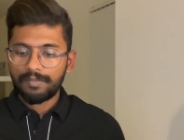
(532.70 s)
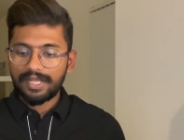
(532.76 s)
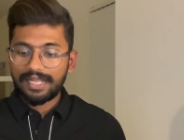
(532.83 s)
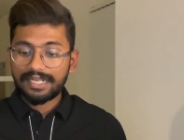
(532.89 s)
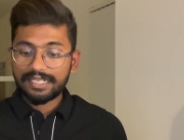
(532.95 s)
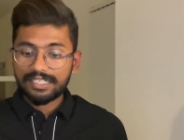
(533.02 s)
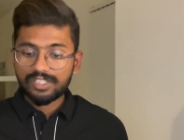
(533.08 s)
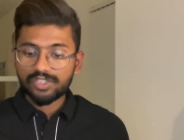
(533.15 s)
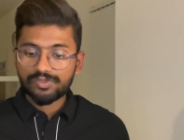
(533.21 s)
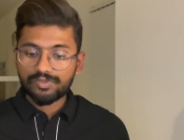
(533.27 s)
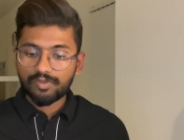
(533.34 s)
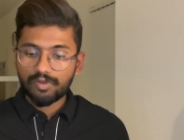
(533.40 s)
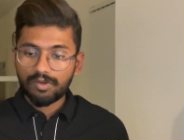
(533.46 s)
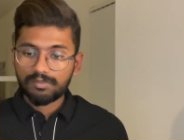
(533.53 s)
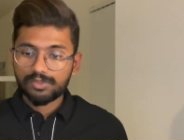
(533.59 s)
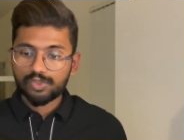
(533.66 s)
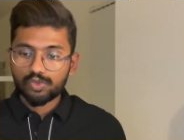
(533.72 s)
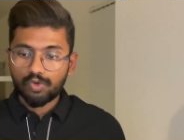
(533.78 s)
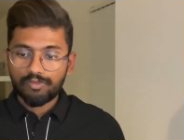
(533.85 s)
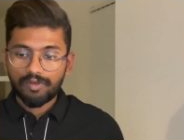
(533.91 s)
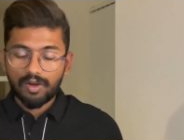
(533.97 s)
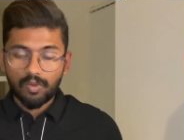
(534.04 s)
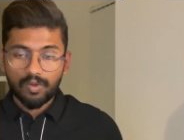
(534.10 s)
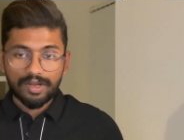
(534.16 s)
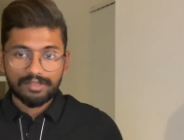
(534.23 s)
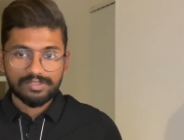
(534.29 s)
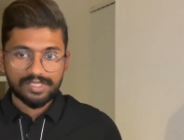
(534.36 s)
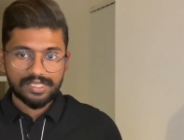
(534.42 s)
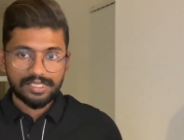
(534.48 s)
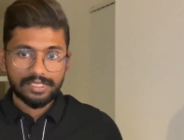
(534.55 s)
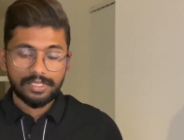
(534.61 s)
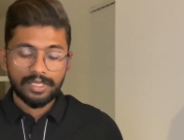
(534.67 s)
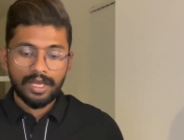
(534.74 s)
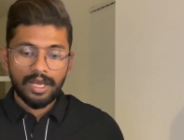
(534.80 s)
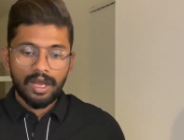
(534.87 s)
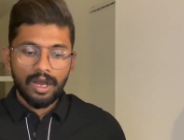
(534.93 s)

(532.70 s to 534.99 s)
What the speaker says: at least from so far what I've seen,